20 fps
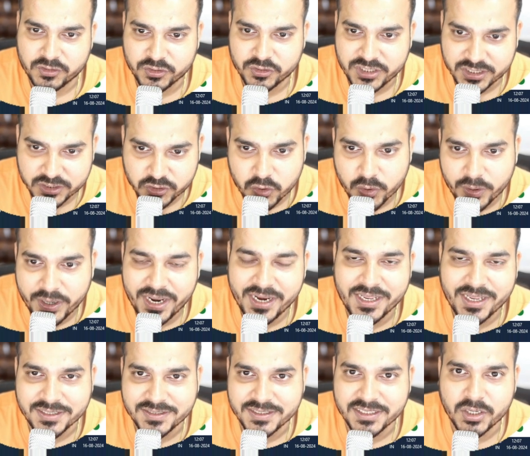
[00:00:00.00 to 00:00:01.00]
So just go ahead
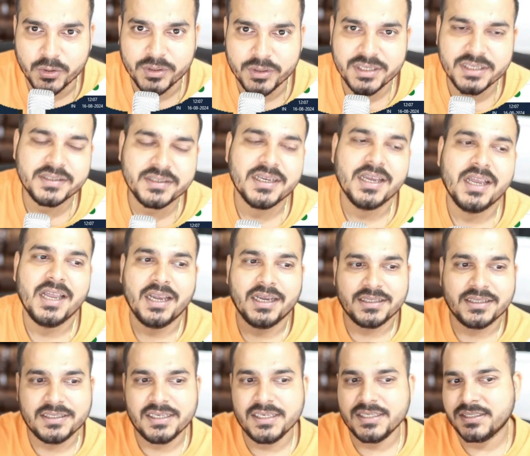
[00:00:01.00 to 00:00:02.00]
and execute this.
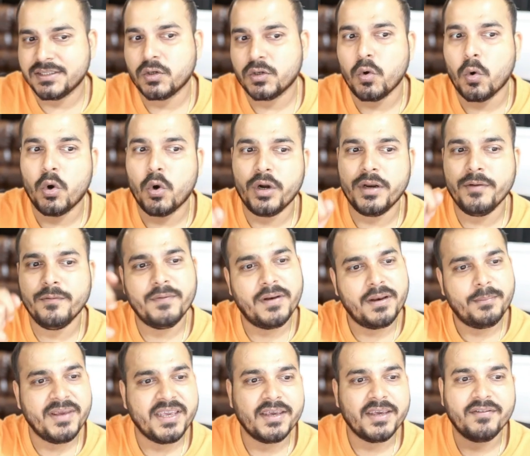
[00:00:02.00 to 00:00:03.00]
This code
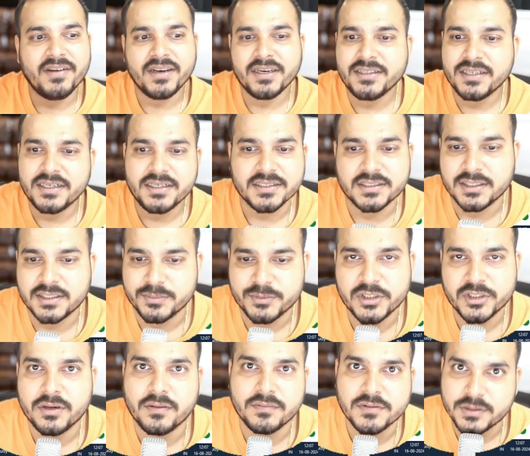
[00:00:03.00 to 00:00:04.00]
will be given in the
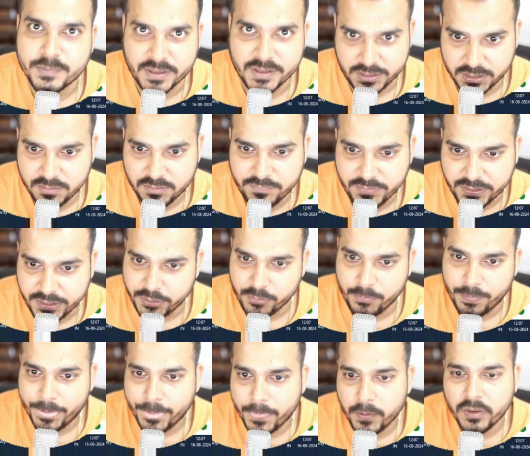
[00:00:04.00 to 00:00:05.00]
description of this particular
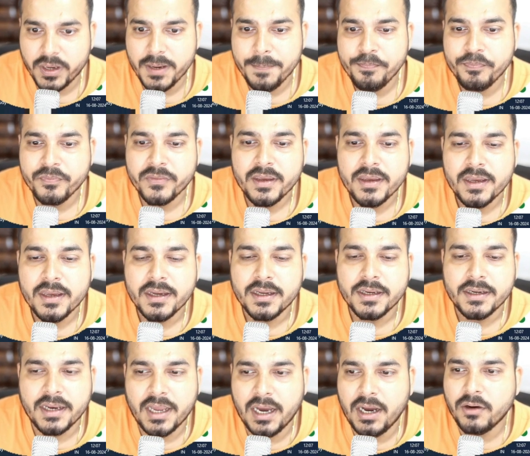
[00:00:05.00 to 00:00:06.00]
video. Okay,
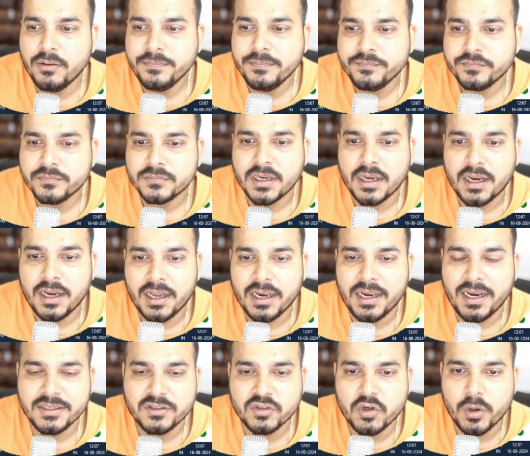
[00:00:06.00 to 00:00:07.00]
now
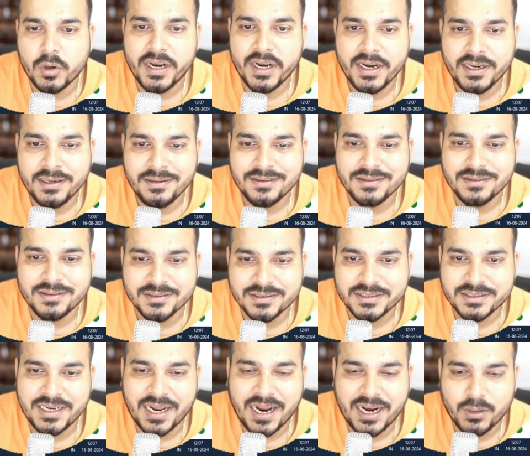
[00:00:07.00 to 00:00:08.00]
let's go ahead and
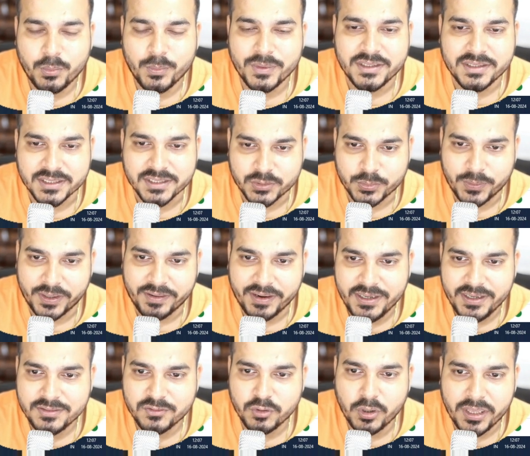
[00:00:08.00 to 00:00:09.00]
start with this one,
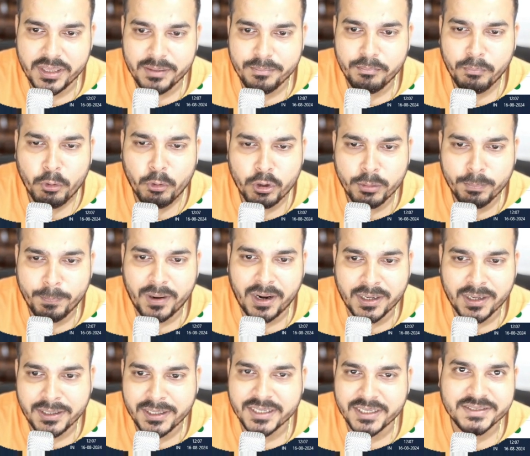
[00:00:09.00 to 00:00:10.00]
right? So import
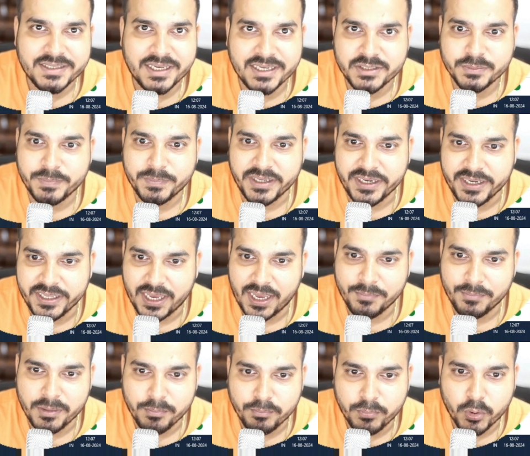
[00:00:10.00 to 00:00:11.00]
pandas as pd.
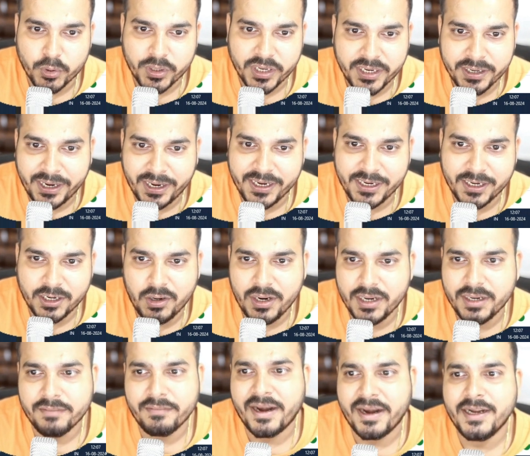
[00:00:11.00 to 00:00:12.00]
I'm importing right now,
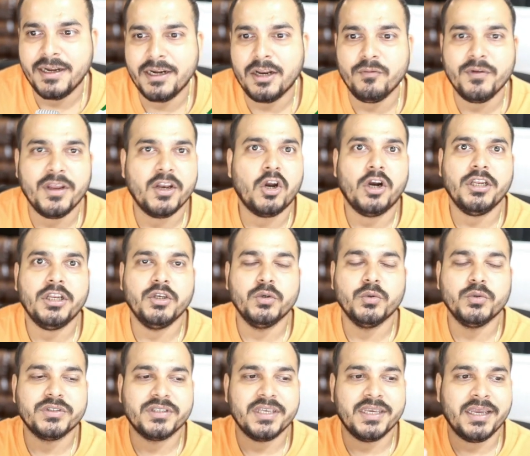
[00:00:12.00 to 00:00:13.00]
and right now we are not
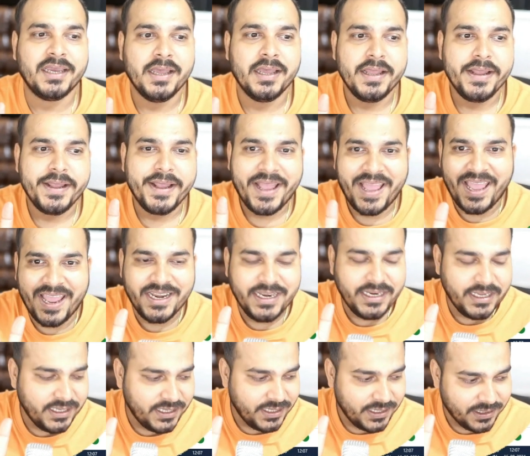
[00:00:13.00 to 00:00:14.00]
using
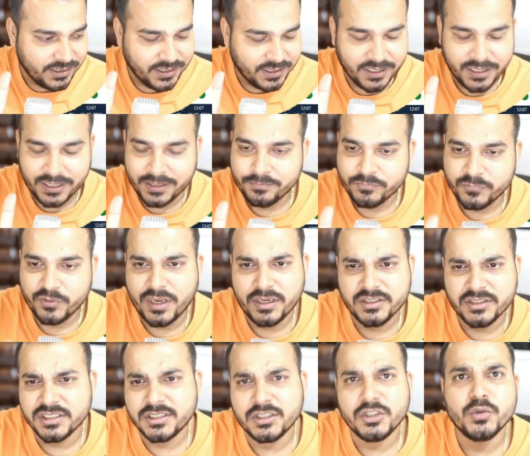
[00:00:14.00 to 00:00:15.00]
any we are
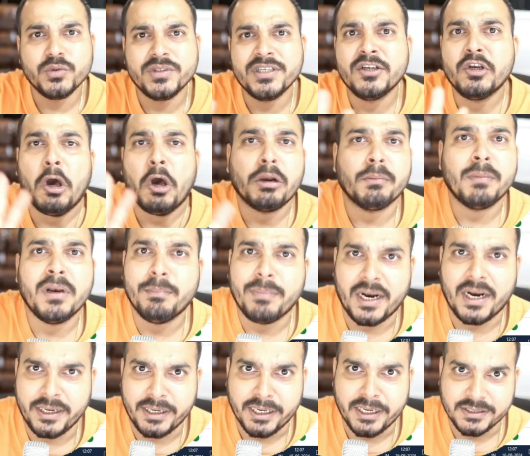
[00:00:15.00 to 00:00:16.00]
just using normal
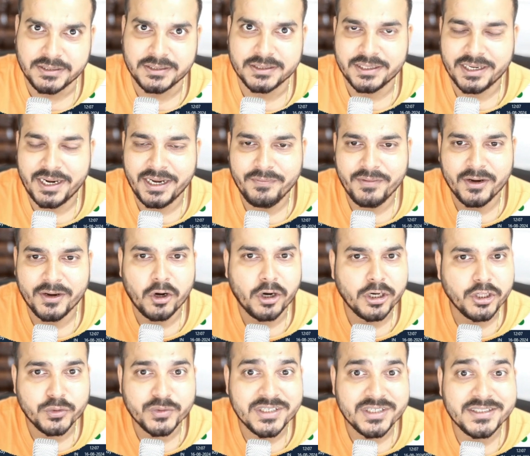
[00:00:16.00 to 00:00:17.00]
pandas, right? We are
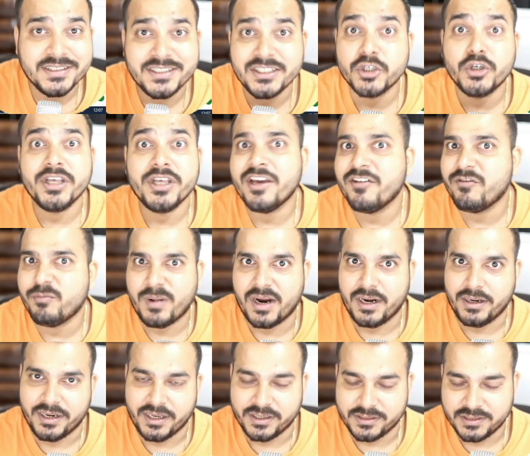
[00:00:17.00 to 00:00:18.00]
not using cudf
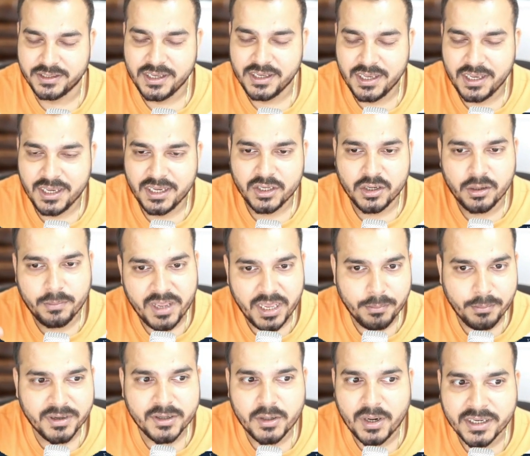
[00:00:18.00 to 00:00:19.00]
pandas. You'll be
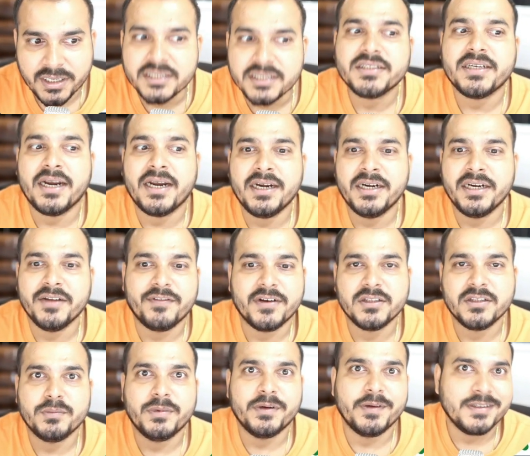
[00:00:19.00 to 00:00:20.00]
able to understand the
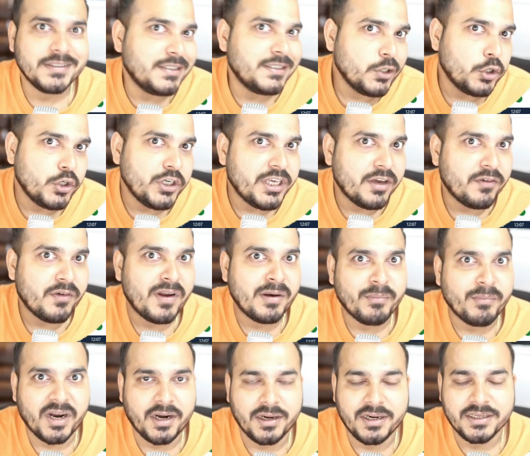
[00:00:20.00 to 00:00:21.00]
difference between cudf
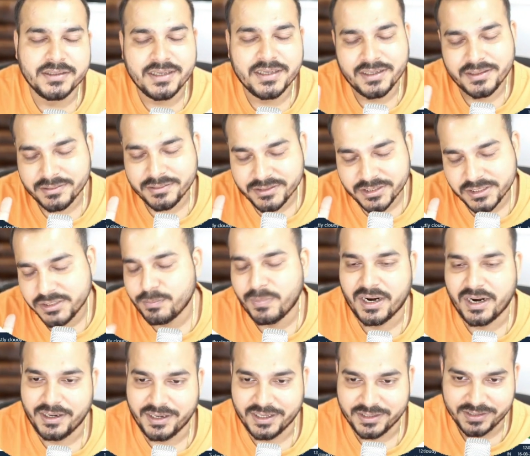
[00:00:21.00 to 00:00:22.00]
and pandas and just
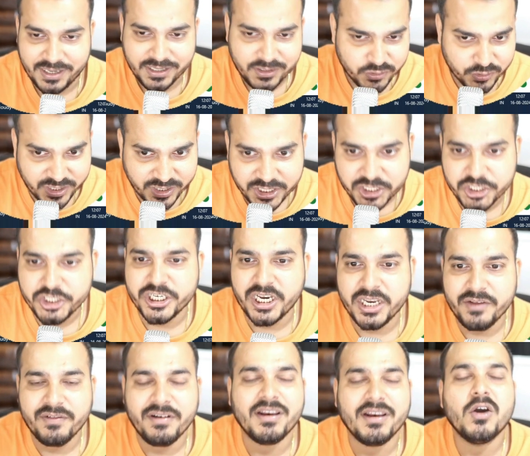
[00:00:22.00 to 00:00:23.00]
pandas, right? So
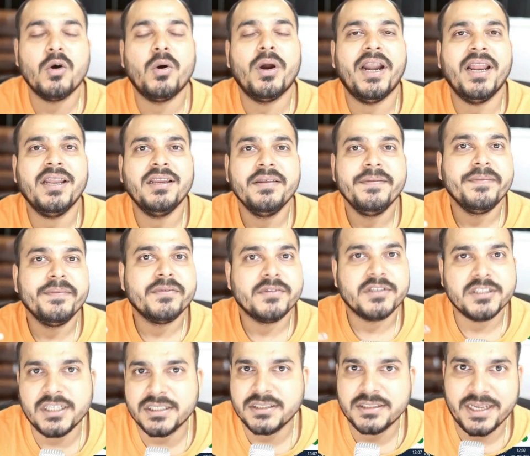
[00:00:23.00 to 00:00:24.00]
initially we'll go ahead and
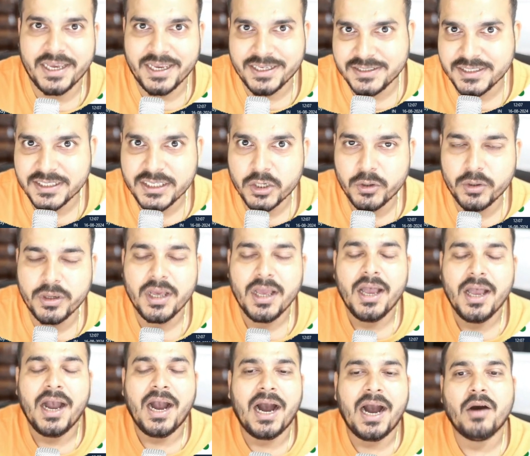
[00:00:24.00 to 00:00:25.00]
just execute
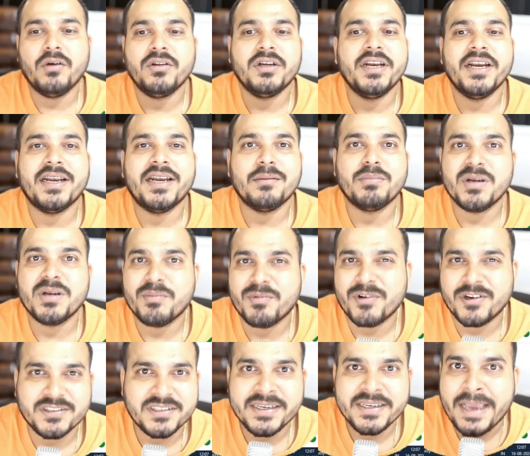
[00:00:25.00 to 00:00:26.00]
how the data
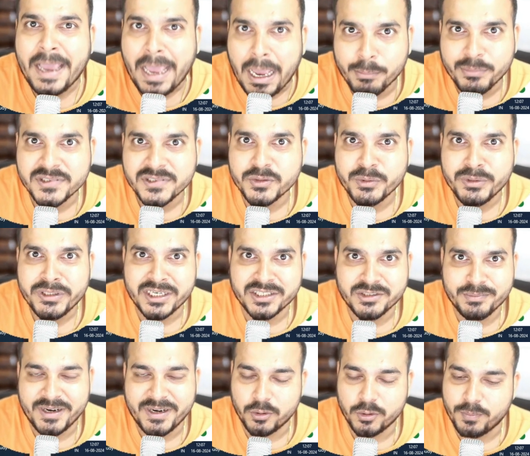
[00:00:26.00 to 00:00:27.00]
preprocessing happens with
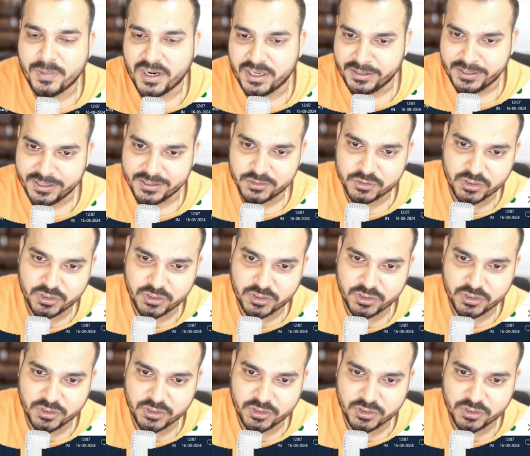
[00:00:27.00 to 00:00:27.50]
respect to pandas.